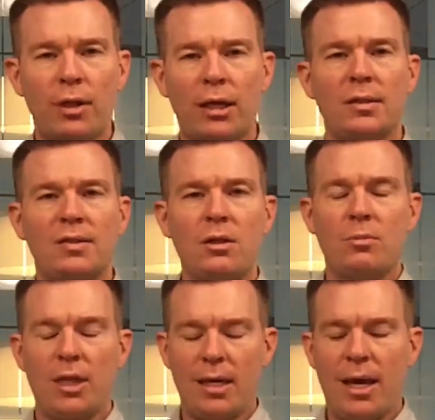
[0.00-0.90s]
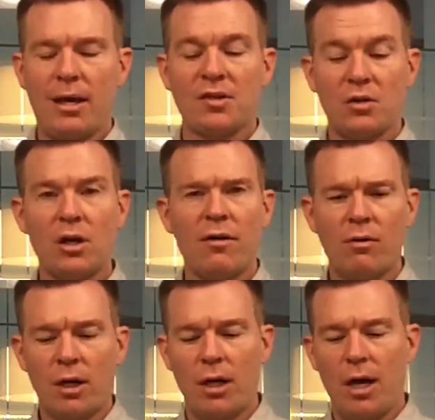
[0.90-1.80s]
They can see you, but they can't because they're
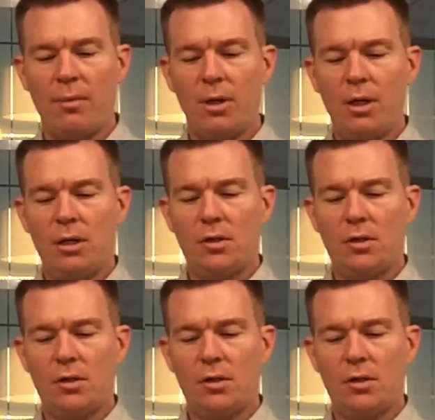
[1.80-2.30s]
covering it up.